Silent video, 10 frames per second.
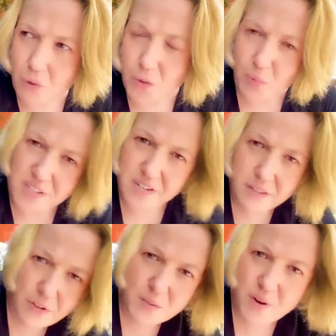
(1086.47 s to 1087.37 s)
Or the president and
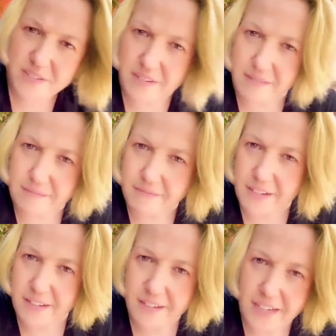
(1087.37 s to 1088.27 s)
the vice president,
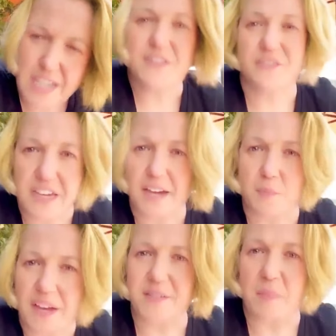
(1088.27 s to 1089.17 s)
even if he had a
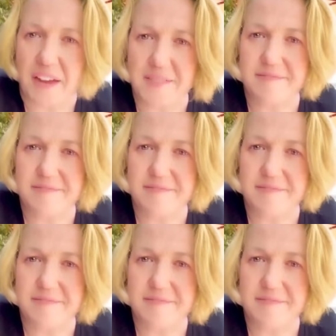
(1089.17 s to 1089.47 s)
bad debate?